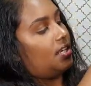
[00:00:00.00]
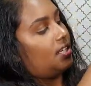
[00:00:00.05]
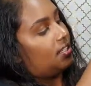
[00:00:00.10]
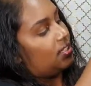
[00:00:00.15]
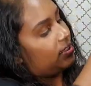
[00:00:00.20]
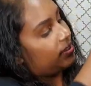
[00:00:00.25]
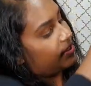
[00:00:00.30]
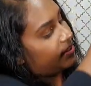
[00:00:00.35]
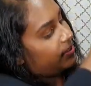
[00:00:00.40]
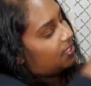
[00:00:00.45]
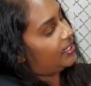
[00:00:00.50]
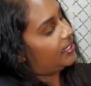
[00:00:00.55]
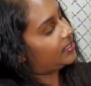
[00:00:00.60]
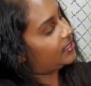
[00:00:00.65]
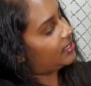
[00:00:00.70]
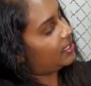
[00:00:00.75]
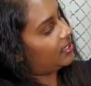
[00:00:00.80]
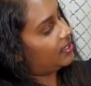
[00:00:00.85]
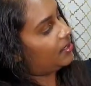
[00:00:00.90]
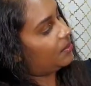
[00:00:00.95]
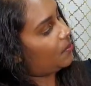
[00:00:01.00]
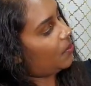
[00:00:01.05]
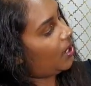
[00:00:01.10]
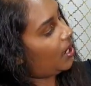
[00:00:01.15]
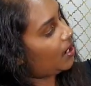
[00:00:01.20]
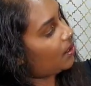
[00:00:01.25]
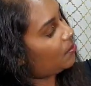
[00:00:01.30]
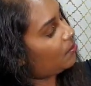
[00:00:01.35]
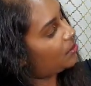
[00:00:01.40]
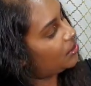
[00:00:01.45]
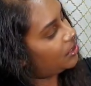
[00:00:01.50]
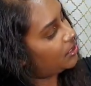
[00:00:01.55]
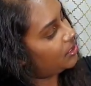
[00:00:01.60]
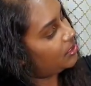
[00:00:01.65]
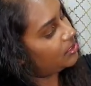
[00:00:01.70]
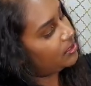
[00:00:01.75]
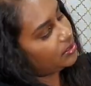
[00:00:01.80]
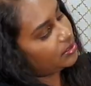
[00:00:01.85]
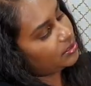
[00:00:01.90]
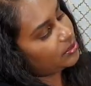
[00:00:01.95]
the slit in the back, which is
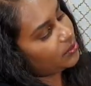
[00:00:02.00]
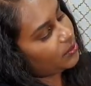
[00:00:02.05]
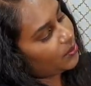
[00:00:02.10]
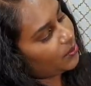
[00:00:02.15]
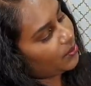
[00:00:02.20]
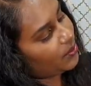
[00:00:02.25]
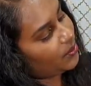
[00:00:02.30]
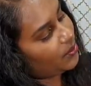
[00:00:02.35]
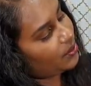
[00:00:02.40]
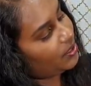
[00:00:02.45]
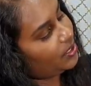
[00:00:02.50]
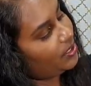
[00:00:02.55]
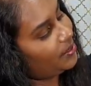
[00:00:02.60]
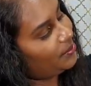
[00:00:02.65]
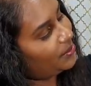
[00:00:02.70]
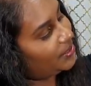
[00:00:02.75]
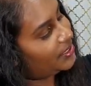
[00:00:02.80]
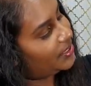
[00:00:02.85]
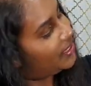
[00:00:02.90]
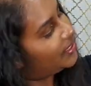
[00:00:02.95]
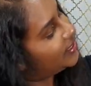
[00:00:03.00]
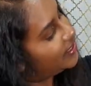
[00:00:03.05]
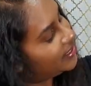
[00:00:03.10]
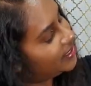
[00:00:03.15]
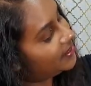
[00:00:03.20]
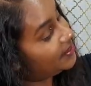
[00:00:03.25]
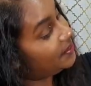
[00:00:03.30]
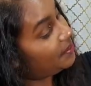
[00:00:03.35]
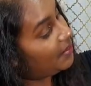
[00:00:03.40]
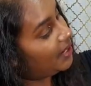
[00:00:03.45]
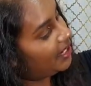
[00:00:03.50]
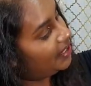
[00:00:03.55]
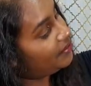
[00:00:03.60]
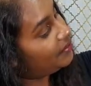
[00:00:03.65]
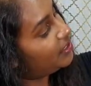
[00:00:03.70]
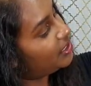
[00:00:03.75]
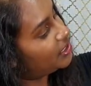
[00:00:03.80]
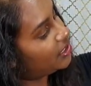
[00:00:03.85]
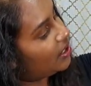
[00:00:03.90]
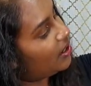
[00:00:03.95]
so cute. This is the main
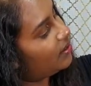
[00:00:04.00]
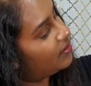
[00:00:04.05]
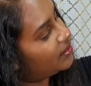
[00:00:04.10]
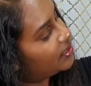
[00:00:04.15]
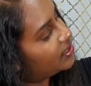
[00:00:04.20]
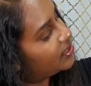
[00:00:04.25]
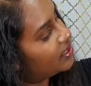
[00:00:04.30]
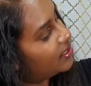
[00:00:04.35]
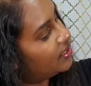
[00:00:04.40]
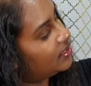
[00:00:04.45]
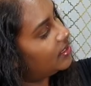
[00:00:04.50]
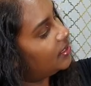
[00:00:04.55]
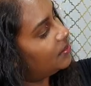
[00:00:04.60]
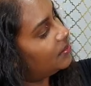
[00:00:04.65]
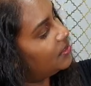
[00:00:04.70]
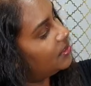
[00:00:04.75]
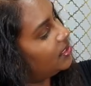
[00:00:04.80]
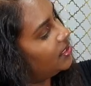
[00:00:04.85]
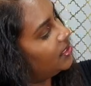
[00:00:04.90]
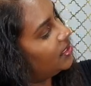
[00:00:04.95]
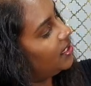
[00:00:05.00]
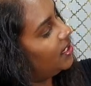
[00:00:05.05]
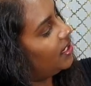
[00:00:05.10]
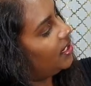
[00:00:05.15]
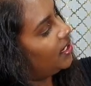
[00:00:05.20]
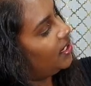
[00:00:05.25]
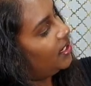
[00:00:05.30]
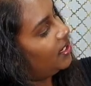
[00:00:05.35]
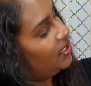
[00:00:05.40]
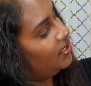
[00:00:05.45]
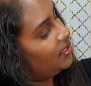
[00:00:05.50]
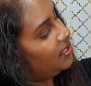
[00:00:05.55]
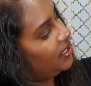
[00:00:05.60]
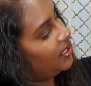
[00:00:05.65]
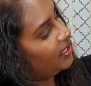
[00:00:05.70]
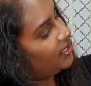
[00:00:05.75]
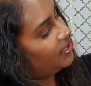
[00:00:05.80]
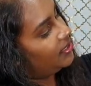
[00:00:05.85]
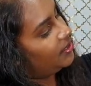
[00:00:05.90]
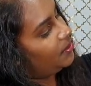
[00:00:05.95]
feature of the skirt, I would say. So you
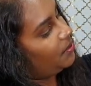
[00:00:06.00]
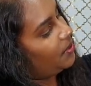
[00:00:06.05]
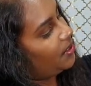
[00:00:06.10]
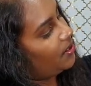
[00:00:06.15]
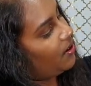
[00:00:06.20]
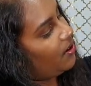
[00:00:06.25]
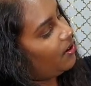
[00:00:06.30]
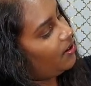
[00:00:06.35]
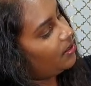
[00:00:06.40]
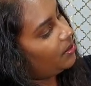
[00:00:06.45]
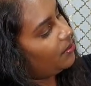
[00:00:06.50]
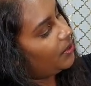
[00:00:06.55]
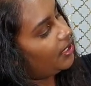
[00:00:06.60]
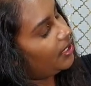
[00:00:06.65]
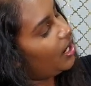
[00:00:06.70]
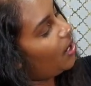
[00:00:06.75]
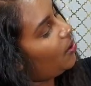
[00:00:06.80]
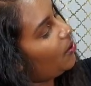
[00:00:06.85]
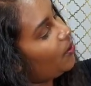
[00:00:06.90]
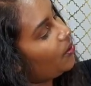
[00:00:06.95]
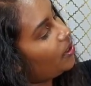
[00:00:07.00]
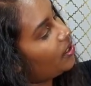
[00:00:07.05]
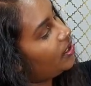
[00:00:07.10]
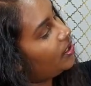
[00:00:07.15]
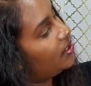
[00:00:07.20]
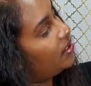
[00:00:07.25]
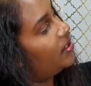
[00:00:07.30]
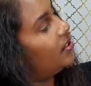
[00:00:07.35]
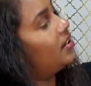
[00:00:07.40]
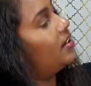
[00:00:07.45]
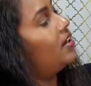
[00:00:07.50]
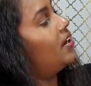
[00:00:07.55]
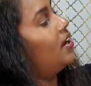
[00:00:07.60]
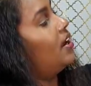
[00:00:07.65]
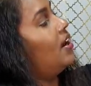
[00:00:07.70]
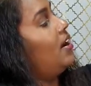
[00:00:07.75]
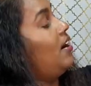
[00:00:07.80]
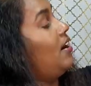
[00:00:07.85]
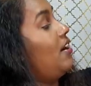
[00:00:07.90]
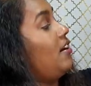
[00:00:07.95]
can zip it all the way down,
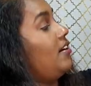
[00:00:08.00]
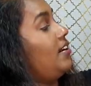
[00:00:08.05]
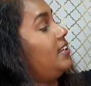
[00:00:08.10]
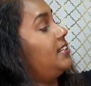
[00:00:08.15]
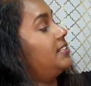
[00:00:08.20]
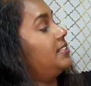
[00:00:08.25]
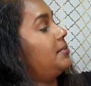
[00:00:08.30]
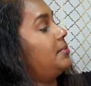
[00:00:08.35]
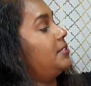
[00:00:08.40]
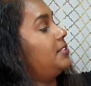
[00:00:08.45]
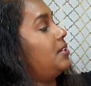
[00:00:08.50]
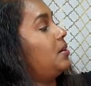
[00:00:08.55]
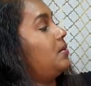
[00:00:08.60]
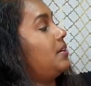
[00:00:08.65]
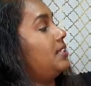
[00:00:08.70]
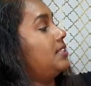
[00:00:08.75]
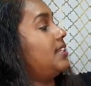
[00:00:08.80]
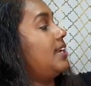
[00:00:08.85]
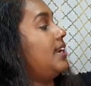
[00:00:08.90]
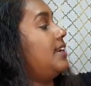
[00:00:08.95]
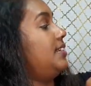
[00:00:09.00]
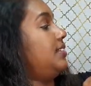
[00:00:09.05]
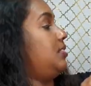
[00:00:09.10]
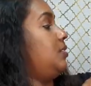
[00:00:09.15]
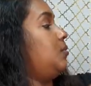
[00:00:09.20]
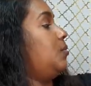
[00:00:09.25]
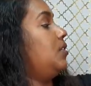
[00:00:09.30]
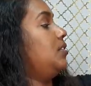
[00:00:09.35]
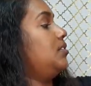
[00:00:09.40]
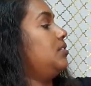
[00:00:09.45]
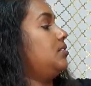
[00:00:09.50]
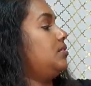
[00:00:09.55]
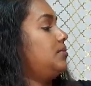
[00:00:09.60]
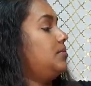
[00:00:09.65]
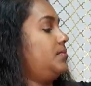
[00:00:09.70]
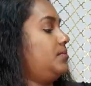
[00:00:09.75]
or you can zip it up as high as you want to.